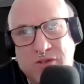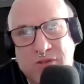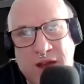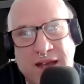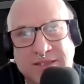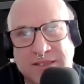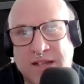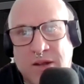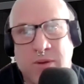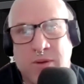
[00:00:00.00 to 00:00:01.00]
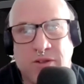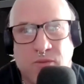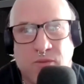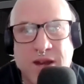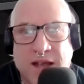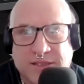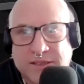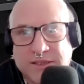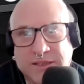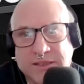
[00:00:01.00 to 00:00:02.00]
2 days and then went to 3 days.